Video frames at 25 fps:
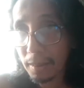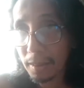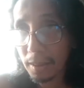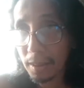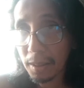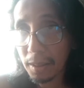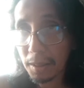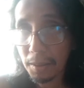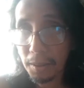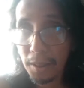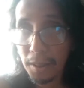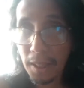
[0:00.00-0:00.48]
Uh,
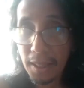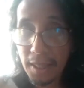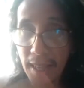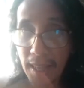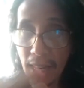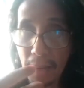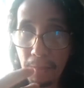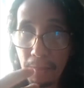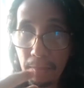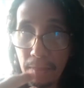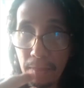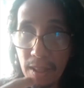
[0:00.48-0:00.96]
it
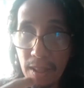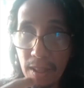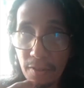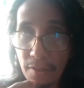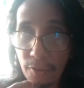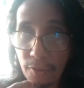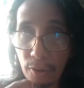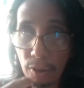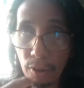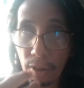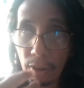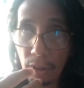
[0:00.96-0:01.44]
can be
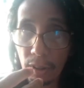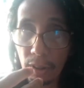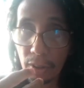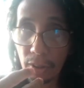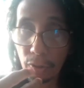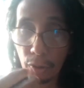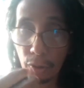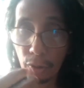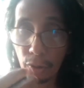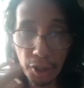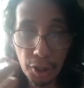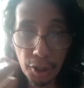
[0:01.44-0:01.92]
for a
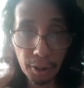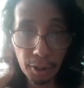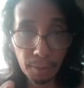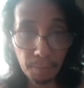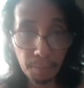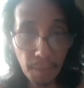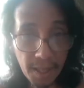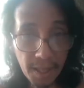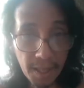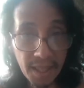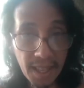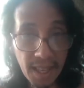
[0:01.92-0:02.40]
traditional
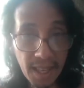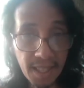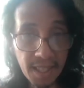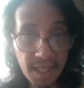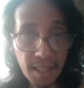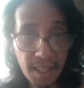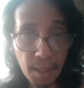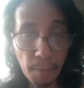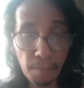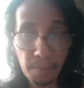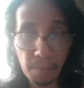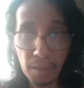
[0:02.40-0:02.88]

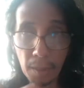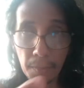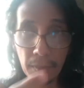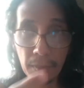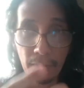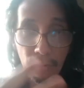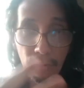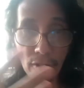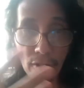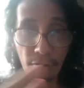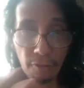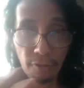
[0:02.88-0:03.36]
business, it can
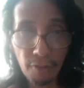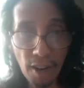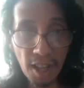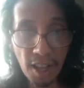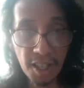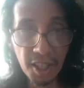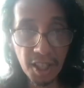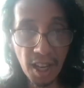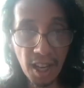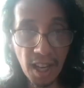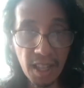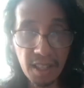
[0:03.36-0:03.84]
be for a
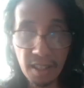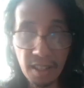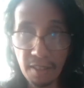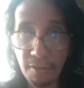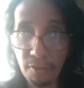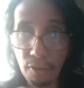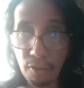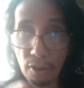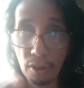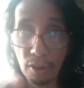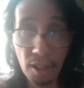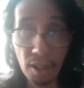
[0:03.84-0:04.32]
franchise,
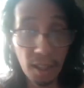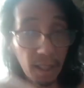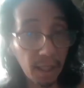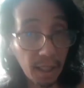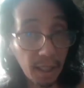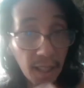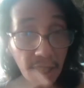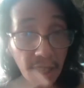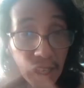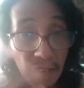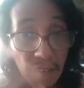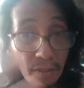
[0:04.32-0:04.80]
for, it
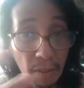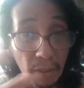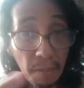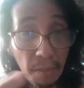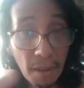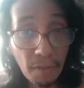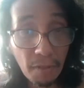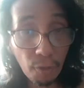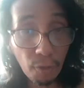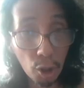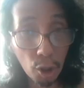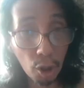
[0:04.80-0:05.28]
can even
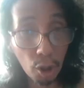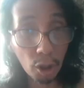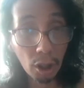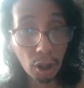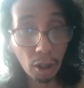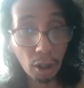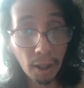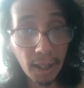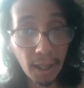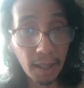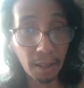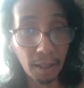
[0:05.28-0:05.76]
be for your
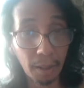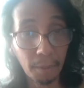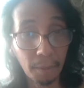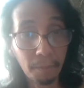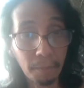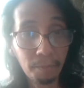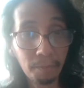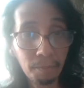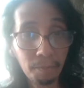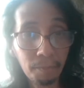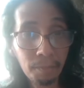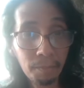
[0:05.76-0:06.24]
career.
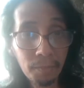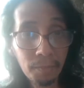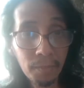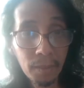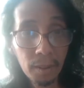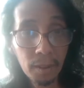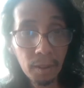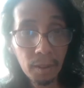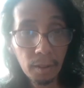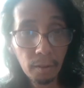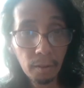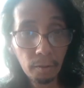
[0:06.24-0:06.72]

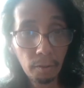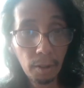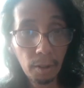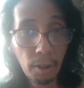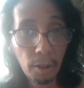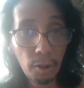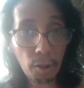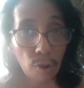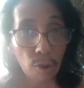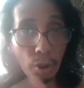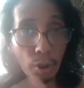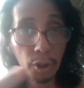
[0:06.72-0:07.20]

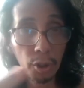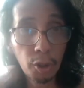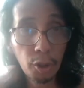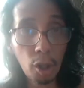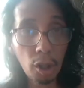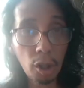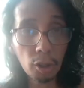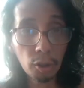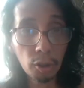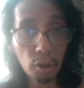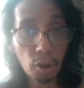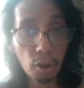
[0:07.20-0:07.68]
Whether you're a
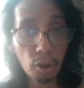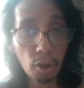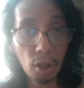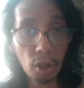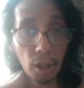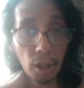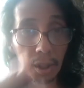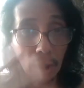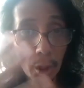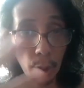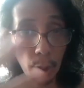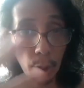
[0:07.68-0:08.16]

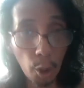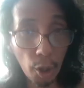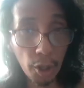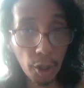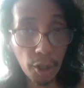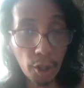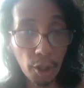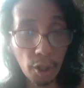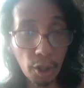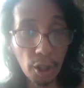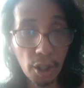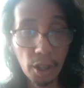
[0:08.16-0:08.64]
doctor,
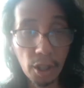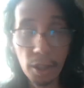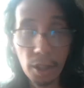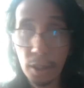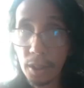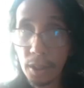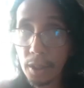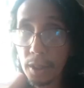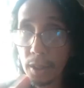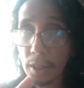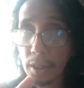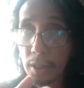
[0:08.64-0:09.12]
lawyer,
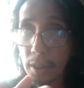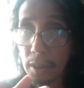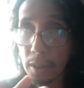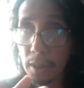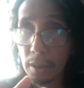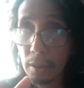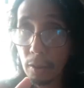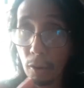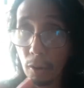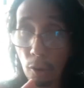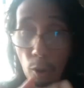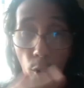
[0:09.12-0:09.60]

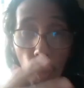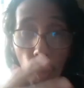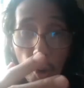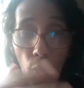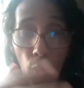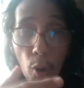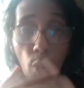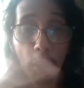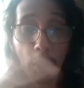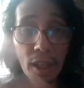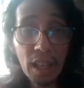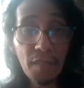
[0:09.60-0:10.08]
or, or,
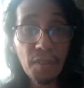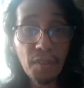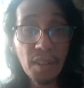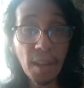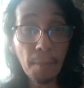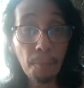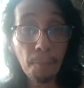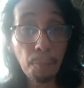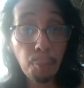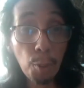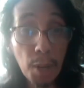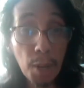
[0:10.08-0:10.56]
or
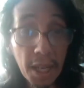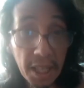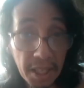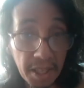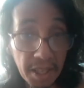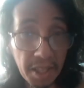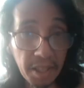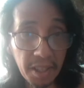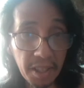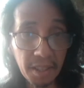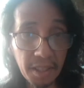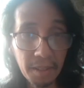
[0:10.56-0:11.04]
even a
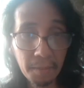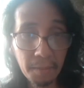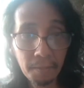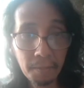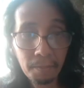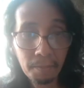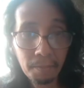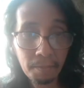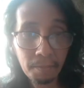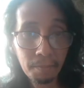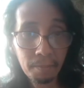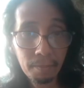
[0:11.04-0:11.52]
priest.
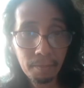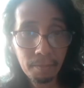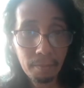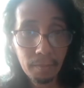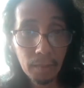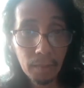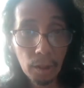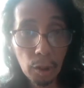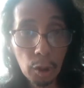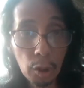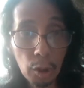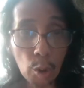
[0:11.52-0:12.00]

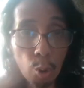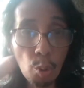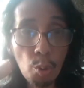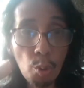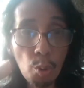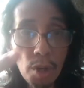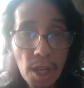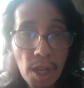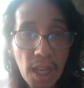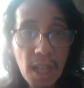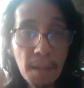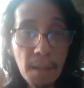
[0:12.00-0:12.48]

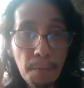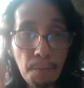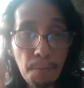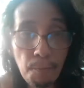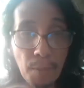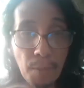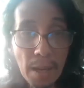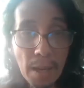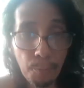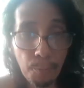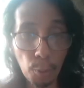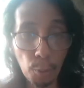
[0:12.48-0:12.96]
You need
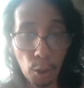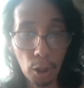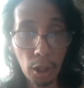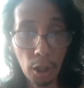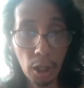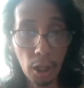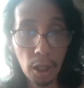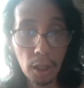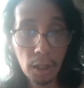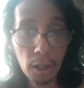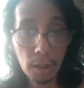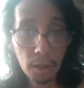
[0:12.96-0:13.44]

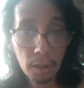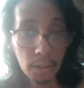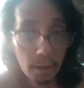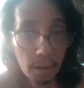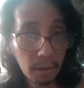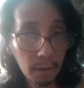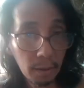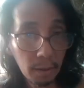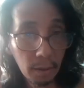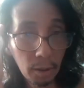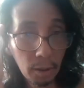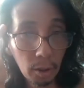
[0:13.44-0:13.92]
people
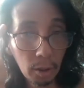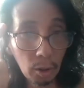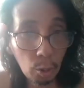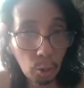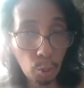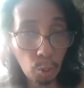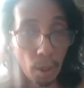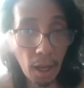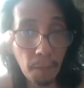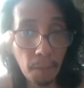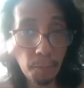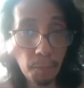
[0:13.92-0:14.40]

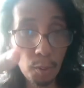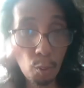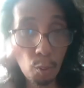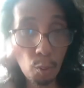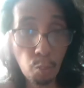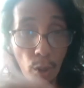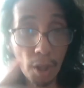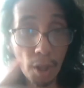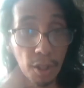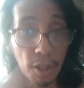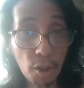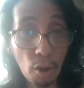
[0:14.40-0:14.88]
to help you
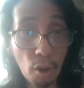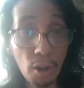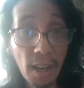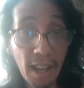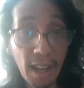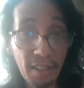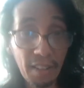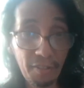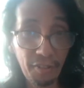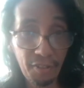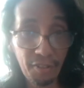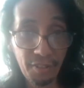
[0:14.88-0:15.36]
run your
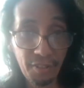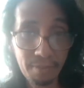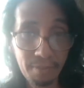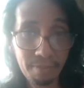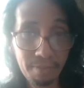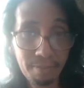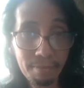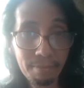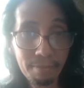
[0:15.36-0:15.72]
life.